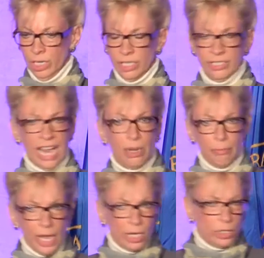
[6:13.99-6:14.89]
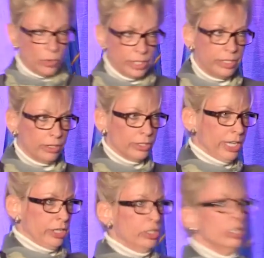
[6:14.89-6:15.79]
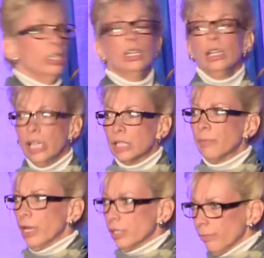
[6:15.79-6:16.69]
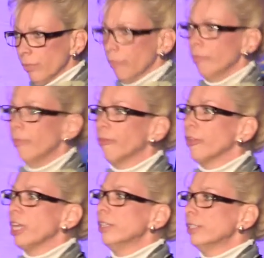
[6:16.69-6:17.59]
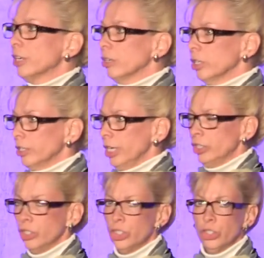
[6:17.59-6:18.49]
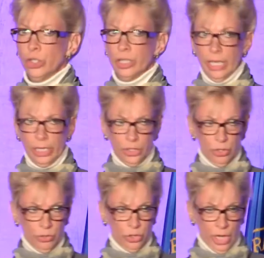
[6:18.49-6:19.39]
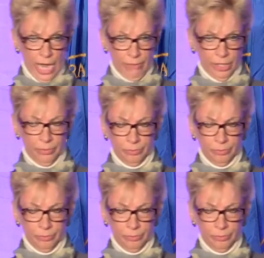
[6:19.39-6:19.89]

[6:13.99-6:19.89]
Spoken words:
It's not mandatory sterilization, but it's free sterilization should they choose to have it.